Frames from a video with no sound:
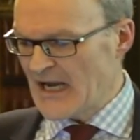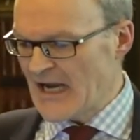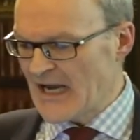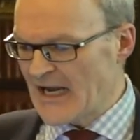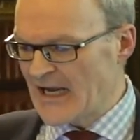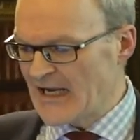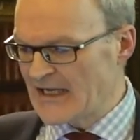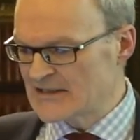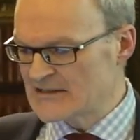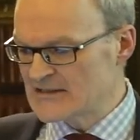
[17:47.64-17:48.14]

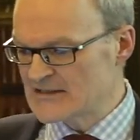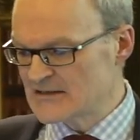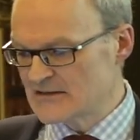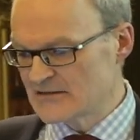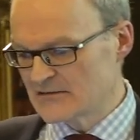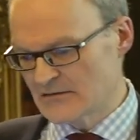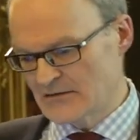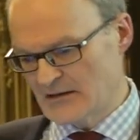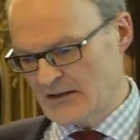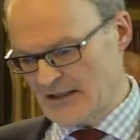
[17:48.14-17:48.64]
And,
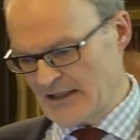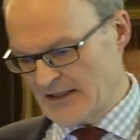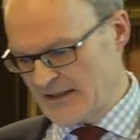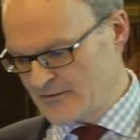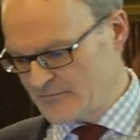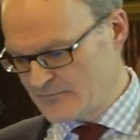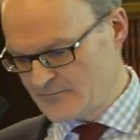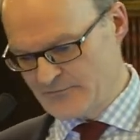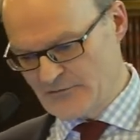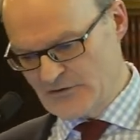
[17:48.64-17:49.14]

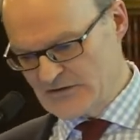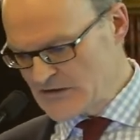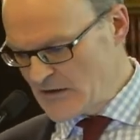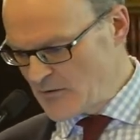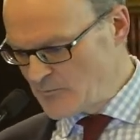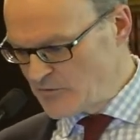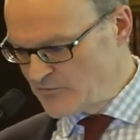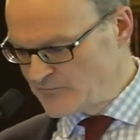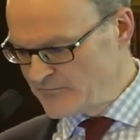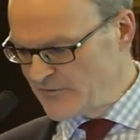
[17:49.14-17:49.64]
for
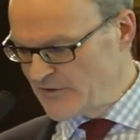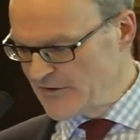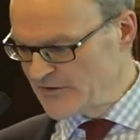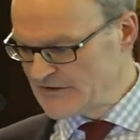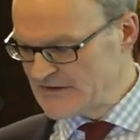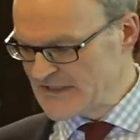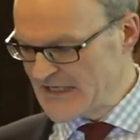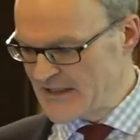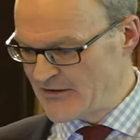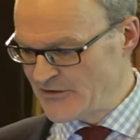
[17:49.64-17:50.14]
example,
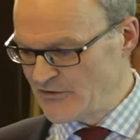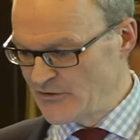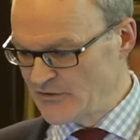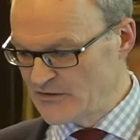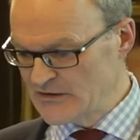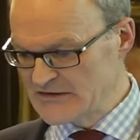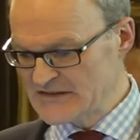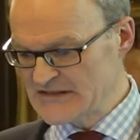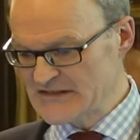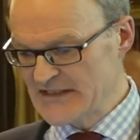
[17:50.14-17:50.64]
further down, you
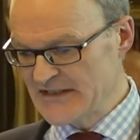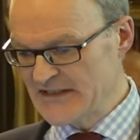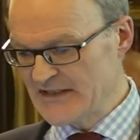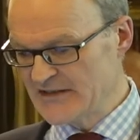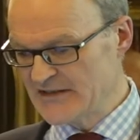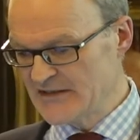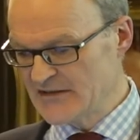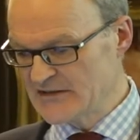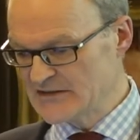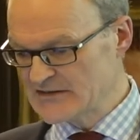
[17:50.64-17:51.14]
can see
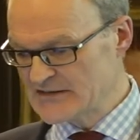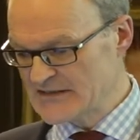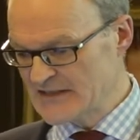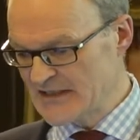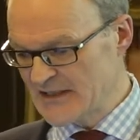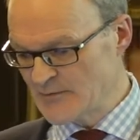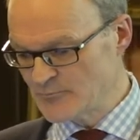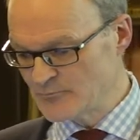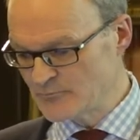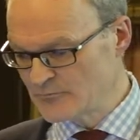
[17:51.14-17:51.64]
that
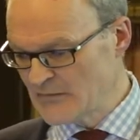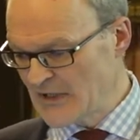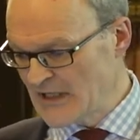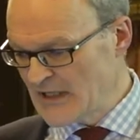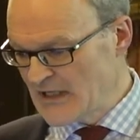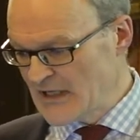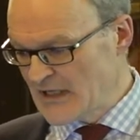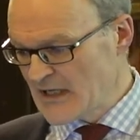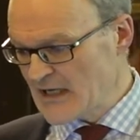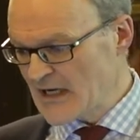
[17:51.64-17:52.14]

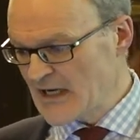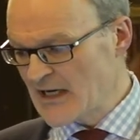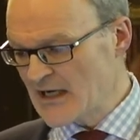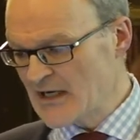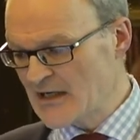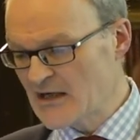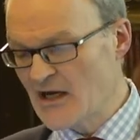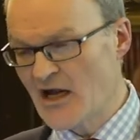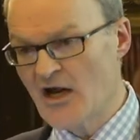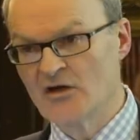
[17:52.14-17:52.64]

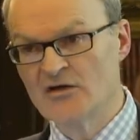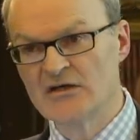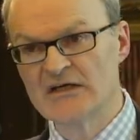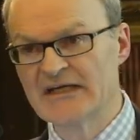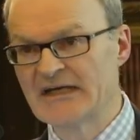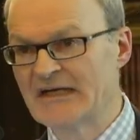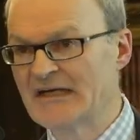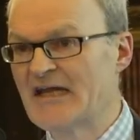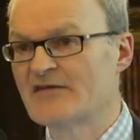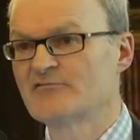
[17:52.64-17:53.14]

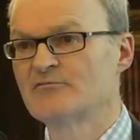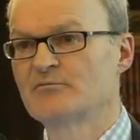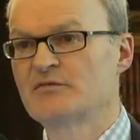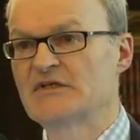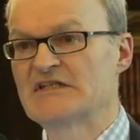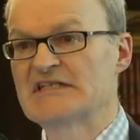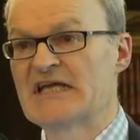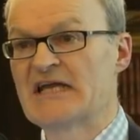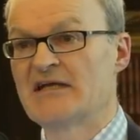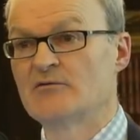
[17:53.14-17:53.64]
only
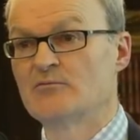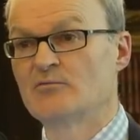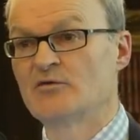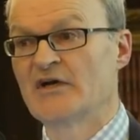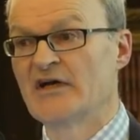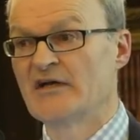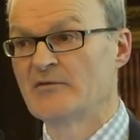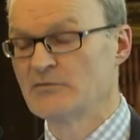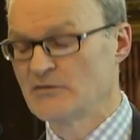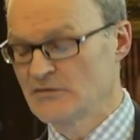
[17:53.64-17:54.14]
11%
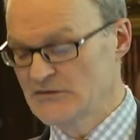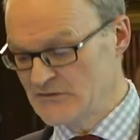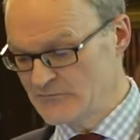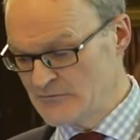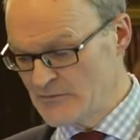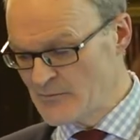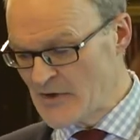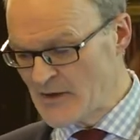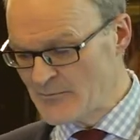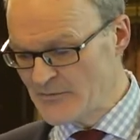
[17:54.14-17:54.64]
were able to
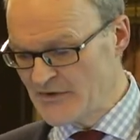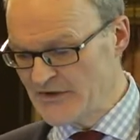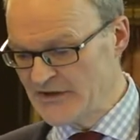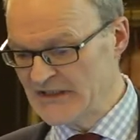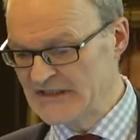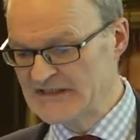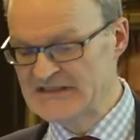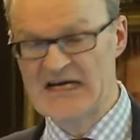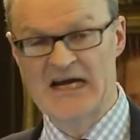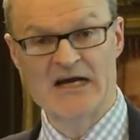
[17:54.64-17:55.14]
remember the
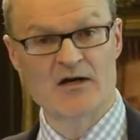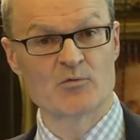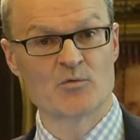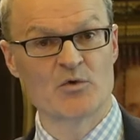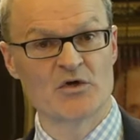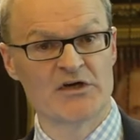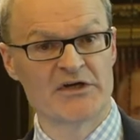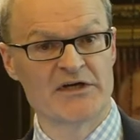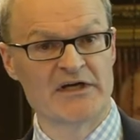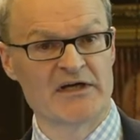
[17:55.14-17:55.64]
exact
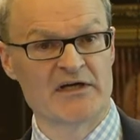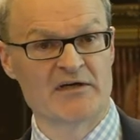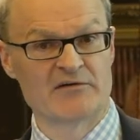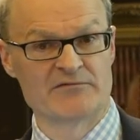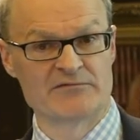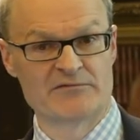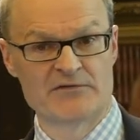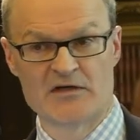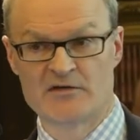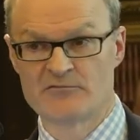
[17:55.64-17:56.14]
wording
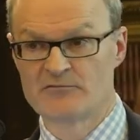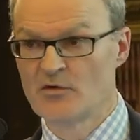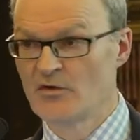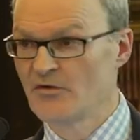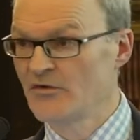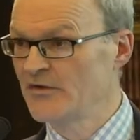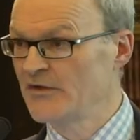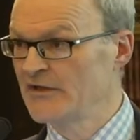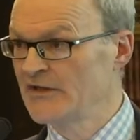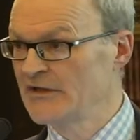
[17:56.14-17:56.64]
of
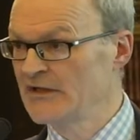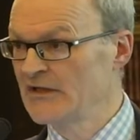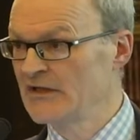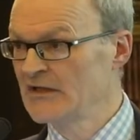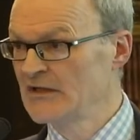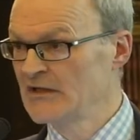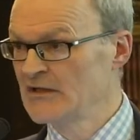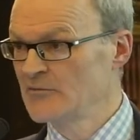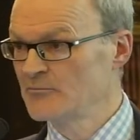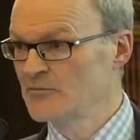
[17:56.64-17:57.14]
what the
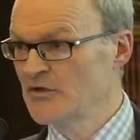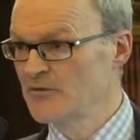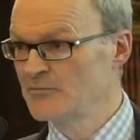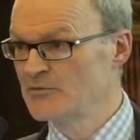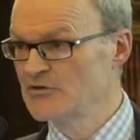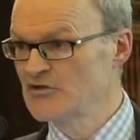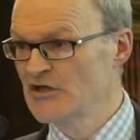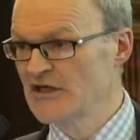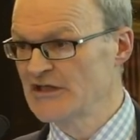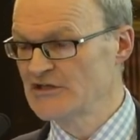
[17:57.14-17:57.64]

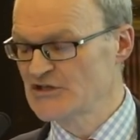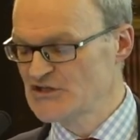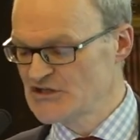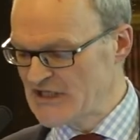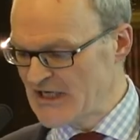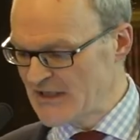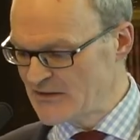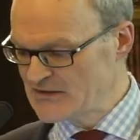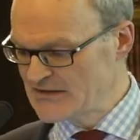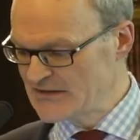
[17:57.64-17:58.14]
perpetrator
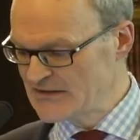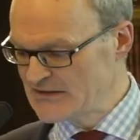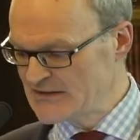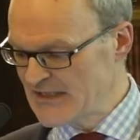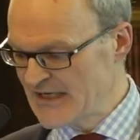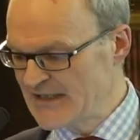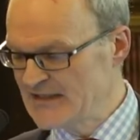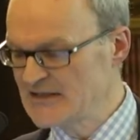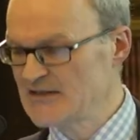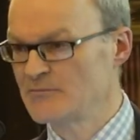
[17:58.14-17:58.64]
shouted.
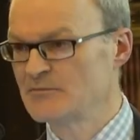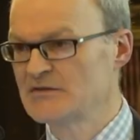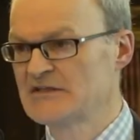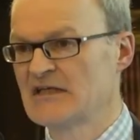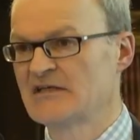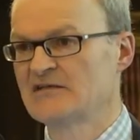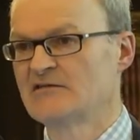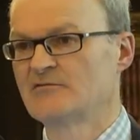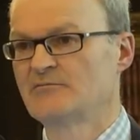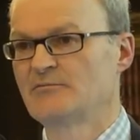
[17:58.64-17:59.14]

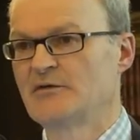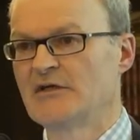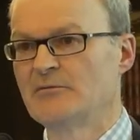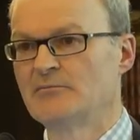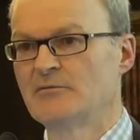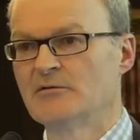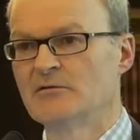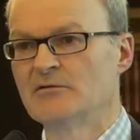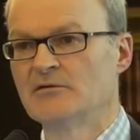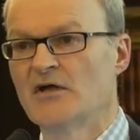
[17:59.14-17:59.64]
80% of
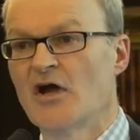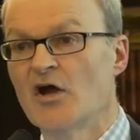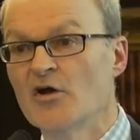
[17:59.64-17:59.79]
people